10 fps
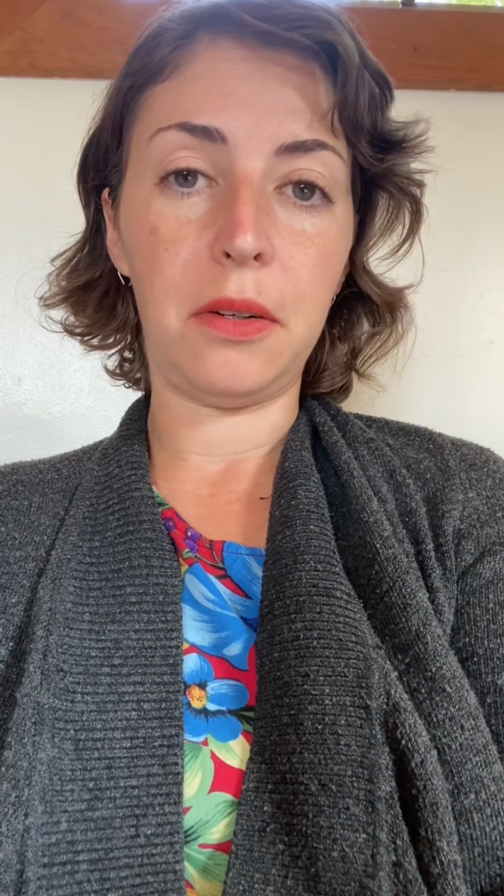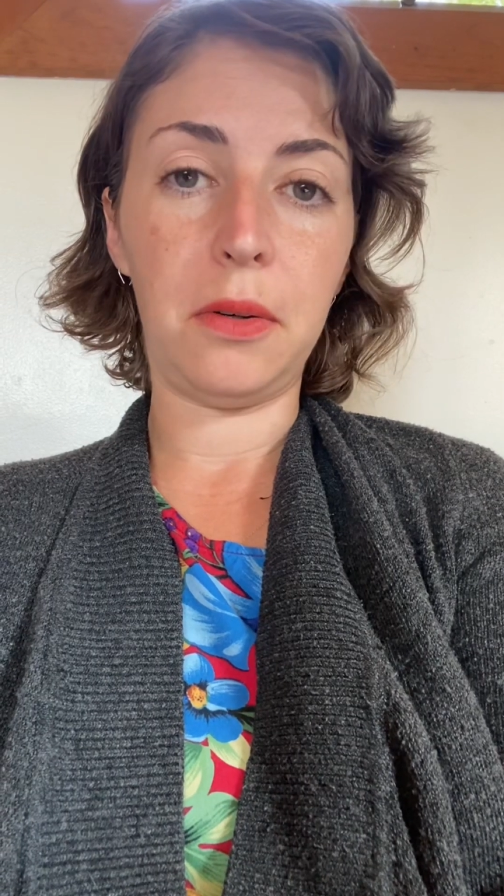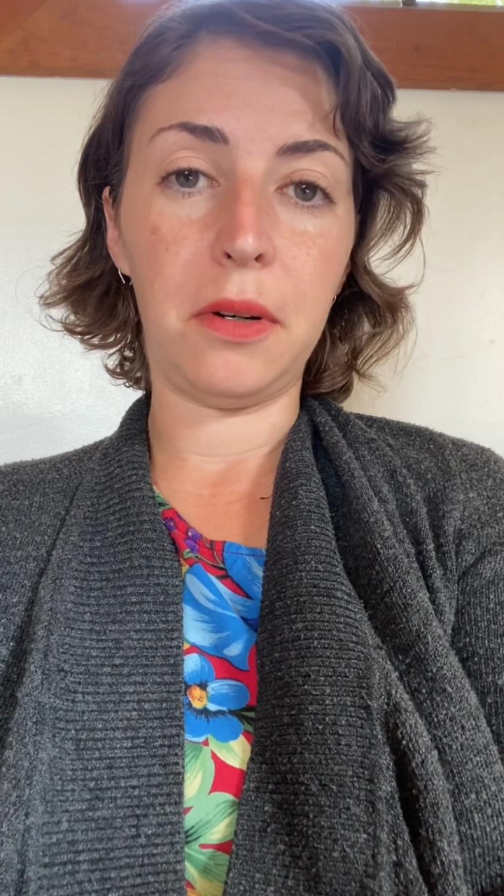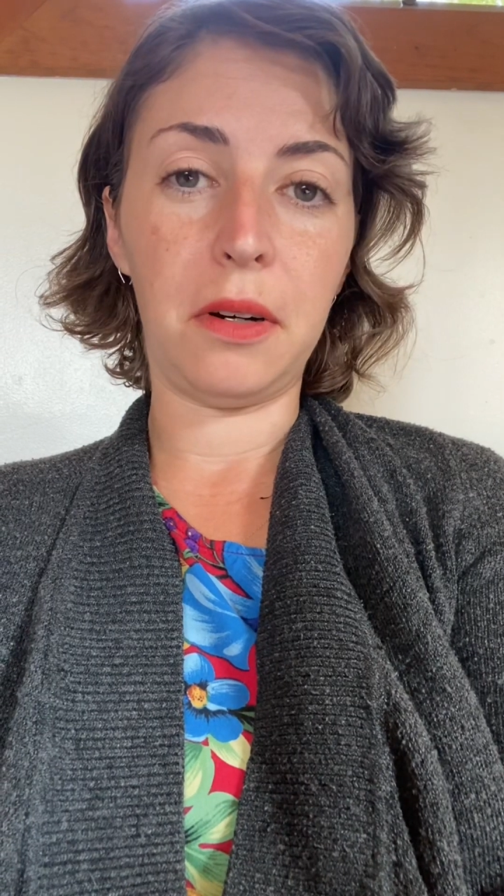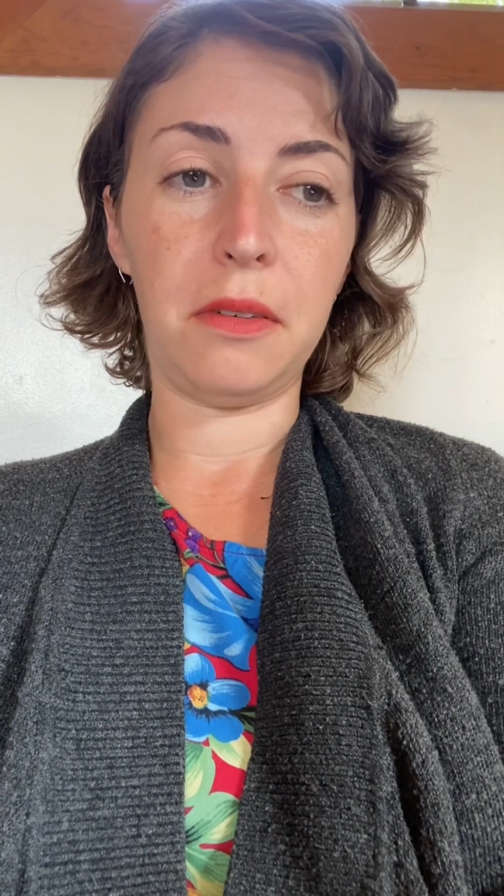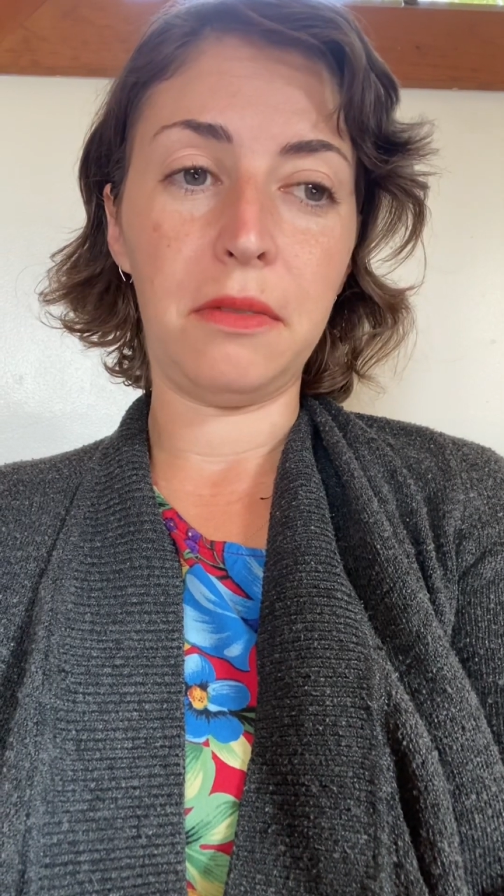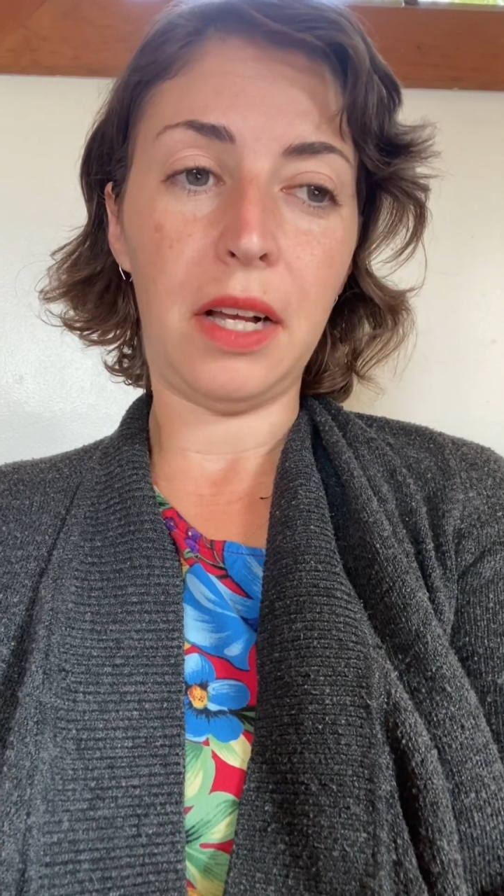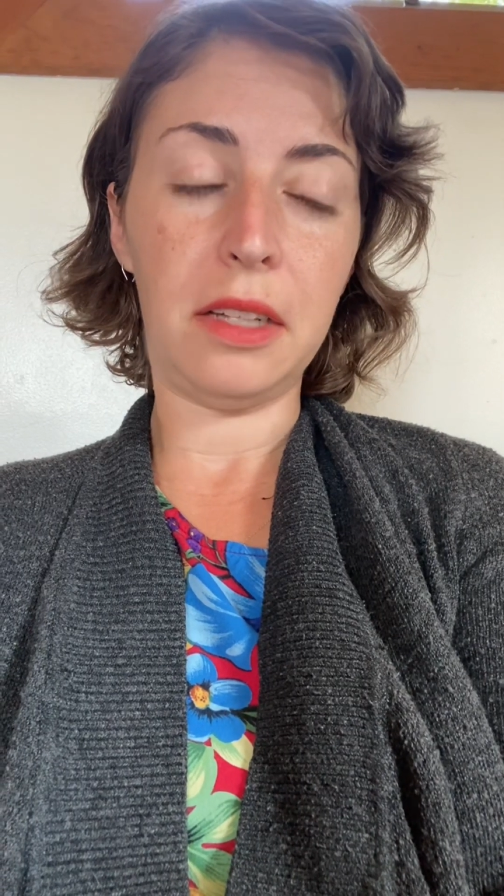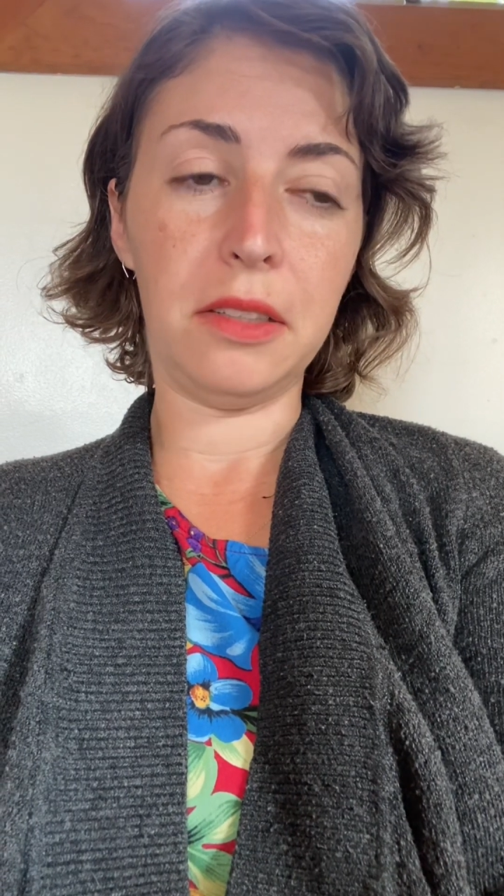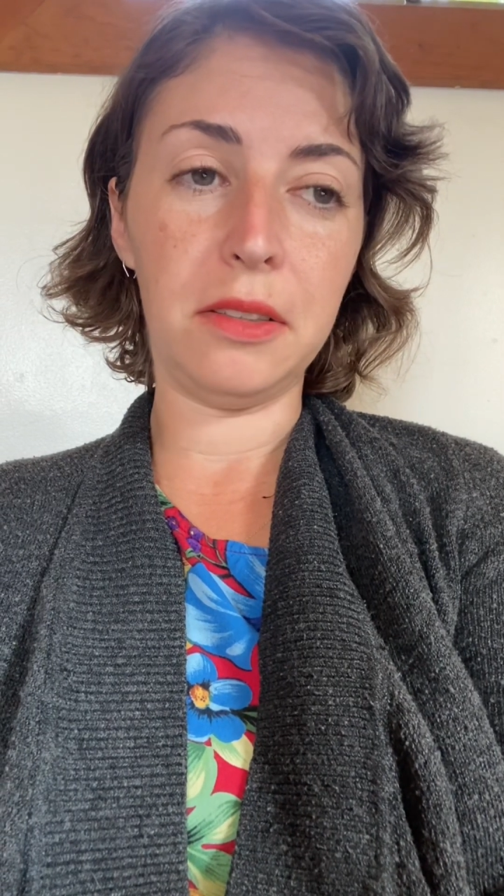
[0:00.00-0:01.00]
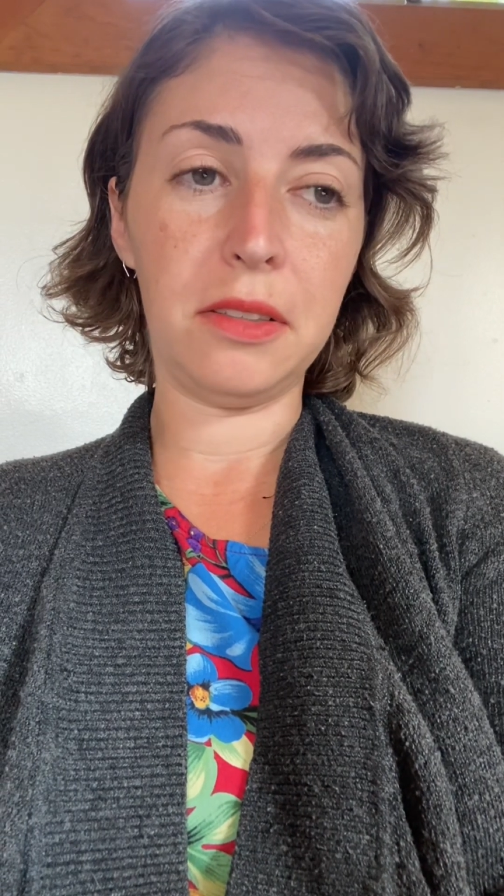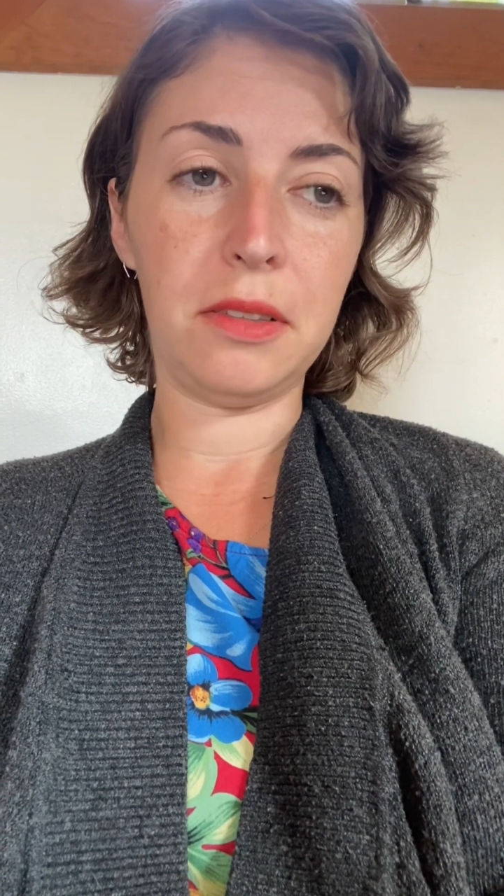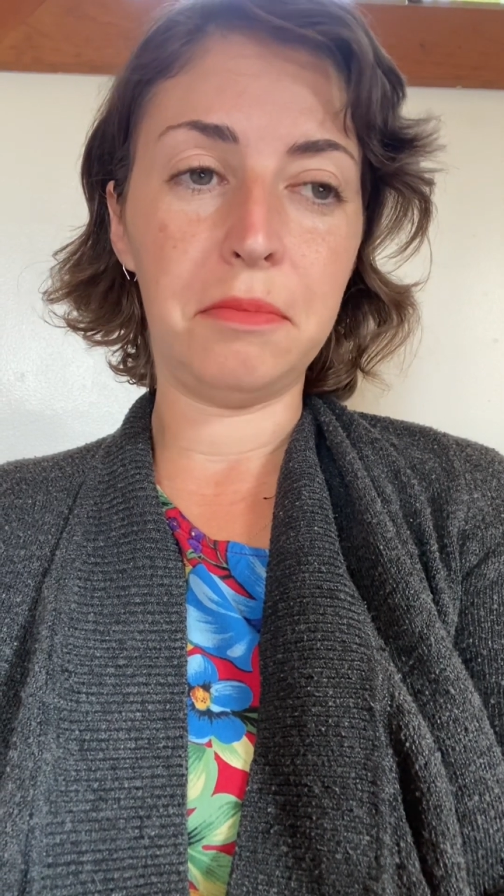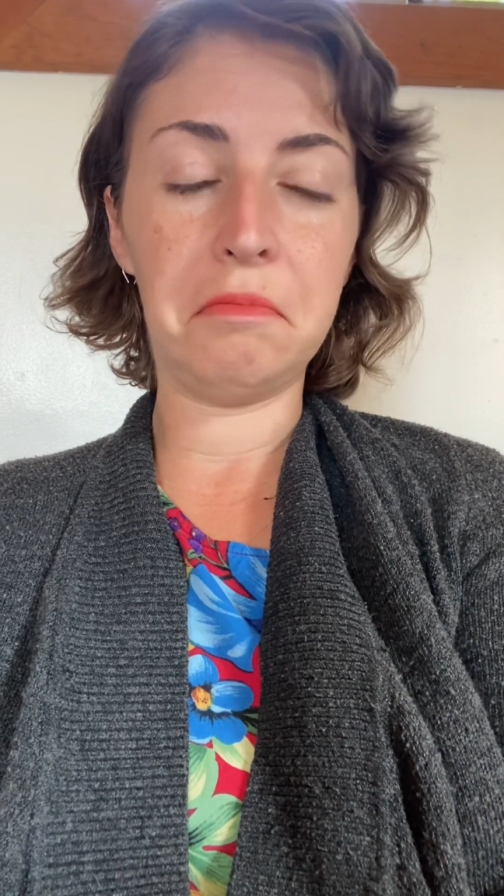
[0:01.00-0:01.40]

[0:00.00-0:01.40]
core values,